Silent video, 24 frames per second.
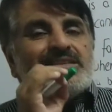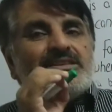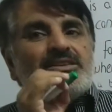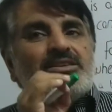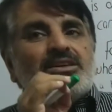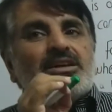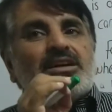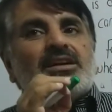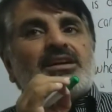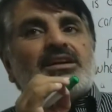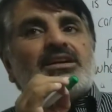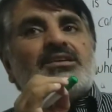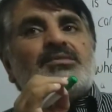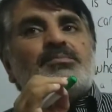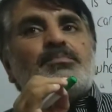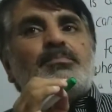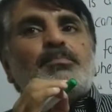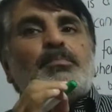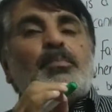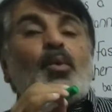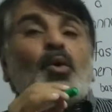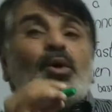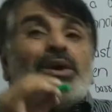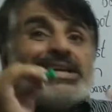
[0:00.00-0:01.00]
the
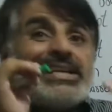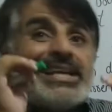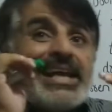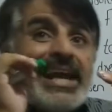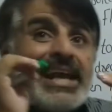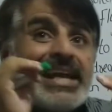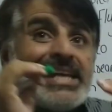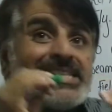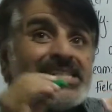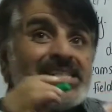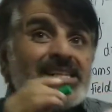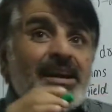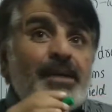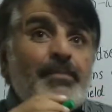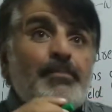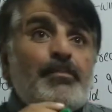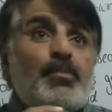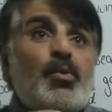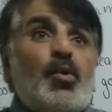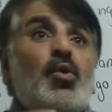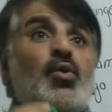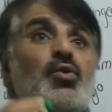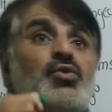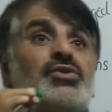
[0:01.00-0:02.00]
poet has
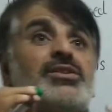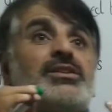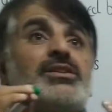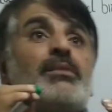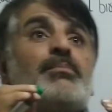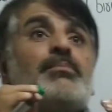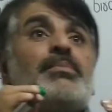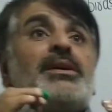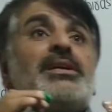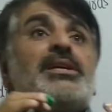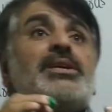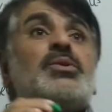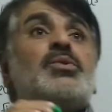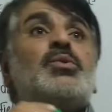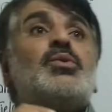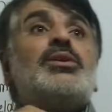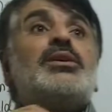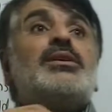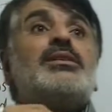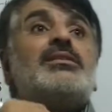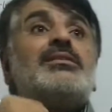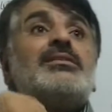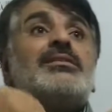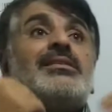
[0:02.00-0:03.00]
composed the
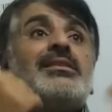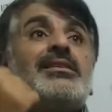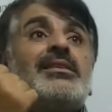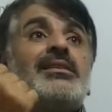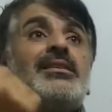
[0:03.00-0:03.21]
particular